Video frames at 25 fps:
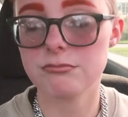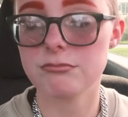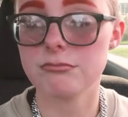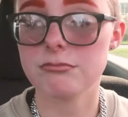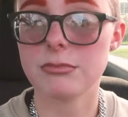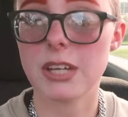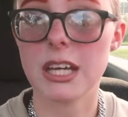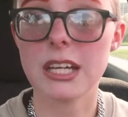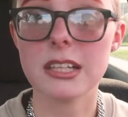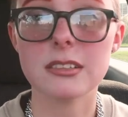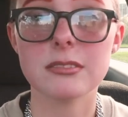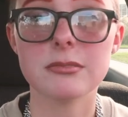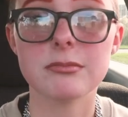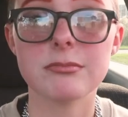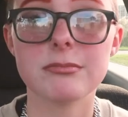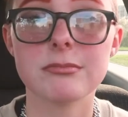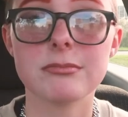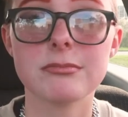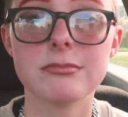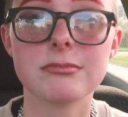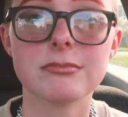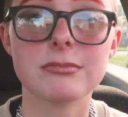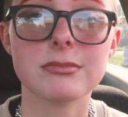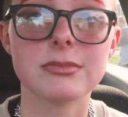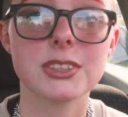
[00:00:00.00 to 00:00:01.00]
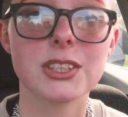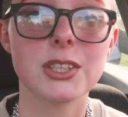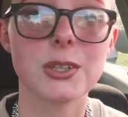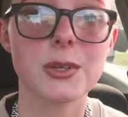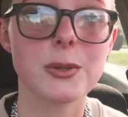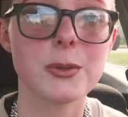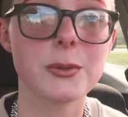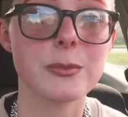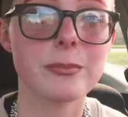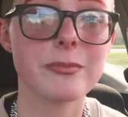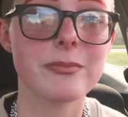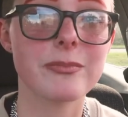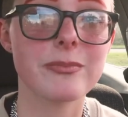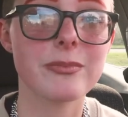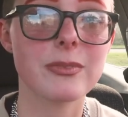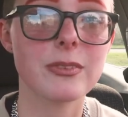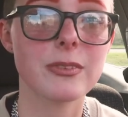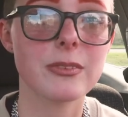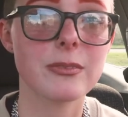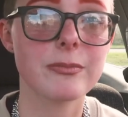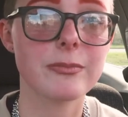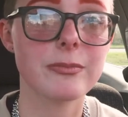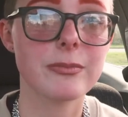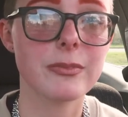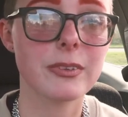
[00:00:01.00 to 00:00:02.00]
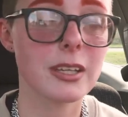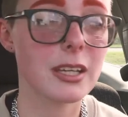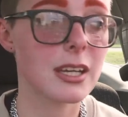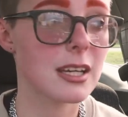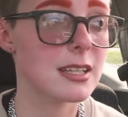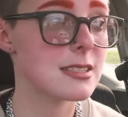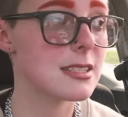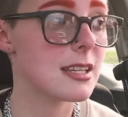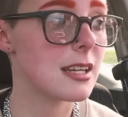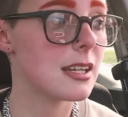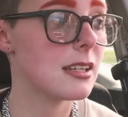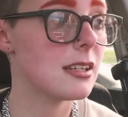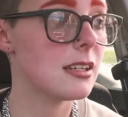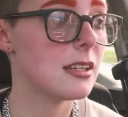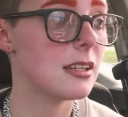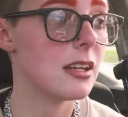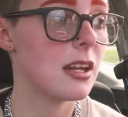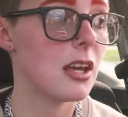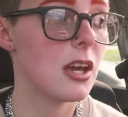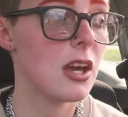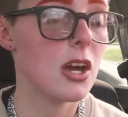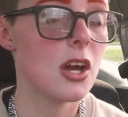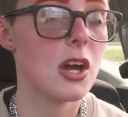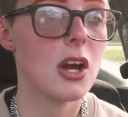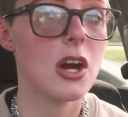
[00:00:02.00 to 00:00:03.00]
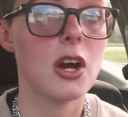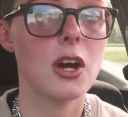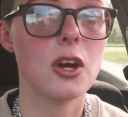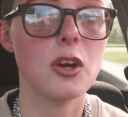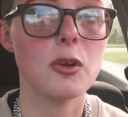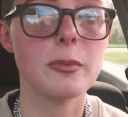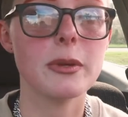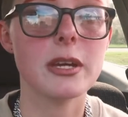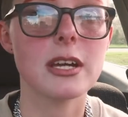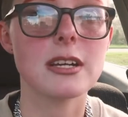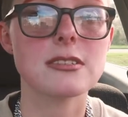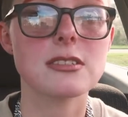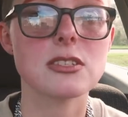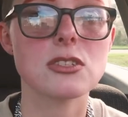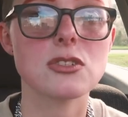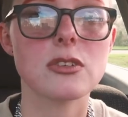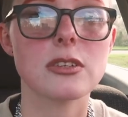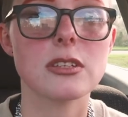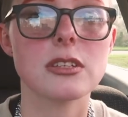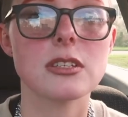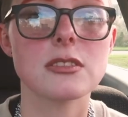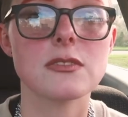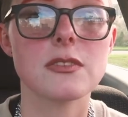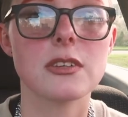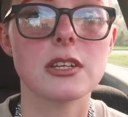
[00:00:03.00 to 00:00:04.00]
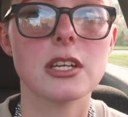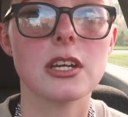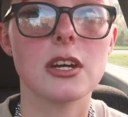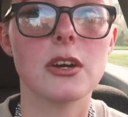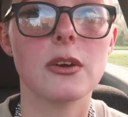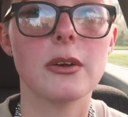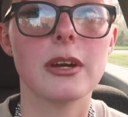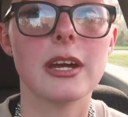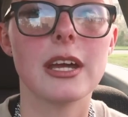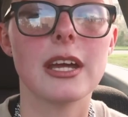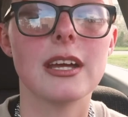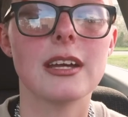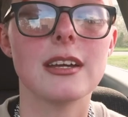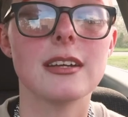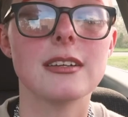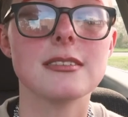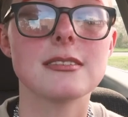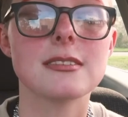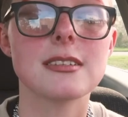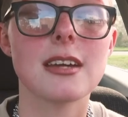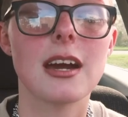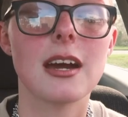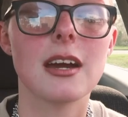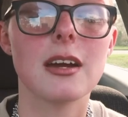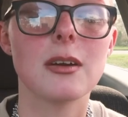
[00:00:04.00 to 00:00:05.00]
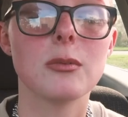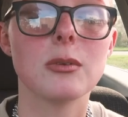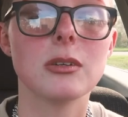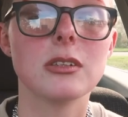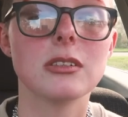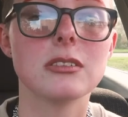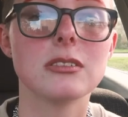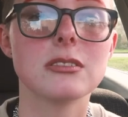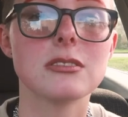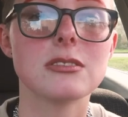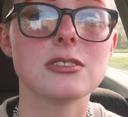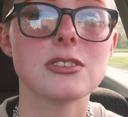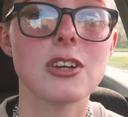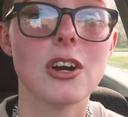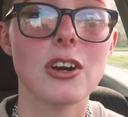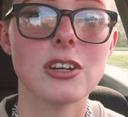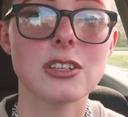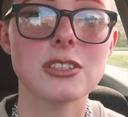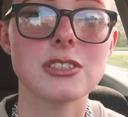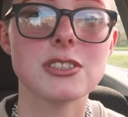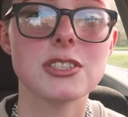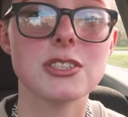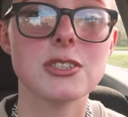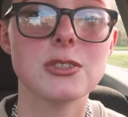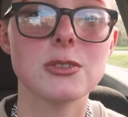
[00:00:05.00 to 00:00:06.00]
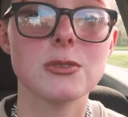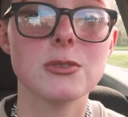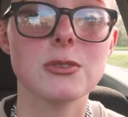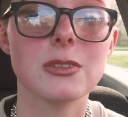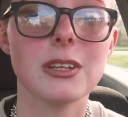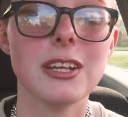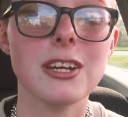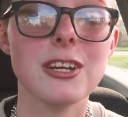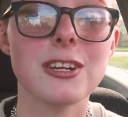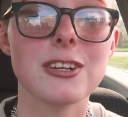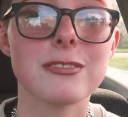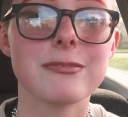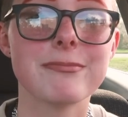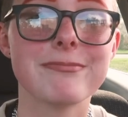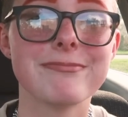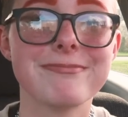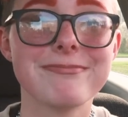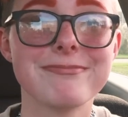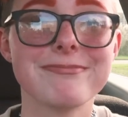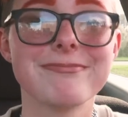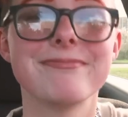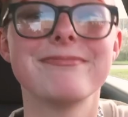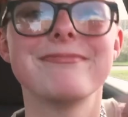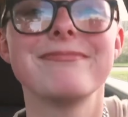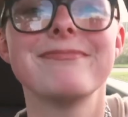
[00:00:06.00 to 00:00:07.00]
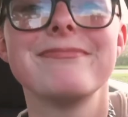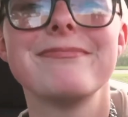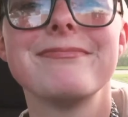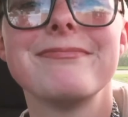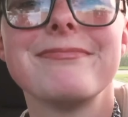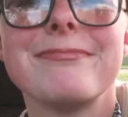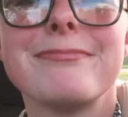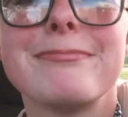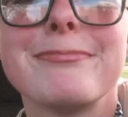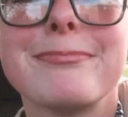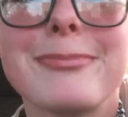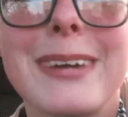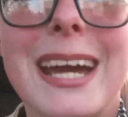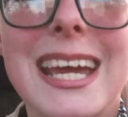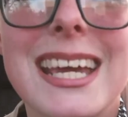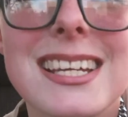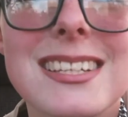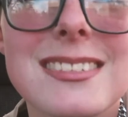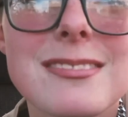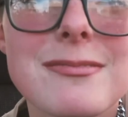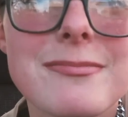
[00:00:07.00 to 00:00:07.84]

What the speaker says: yeah, so like I said, I hope you guys enjoyed this video, and I will talk to you later. Bye.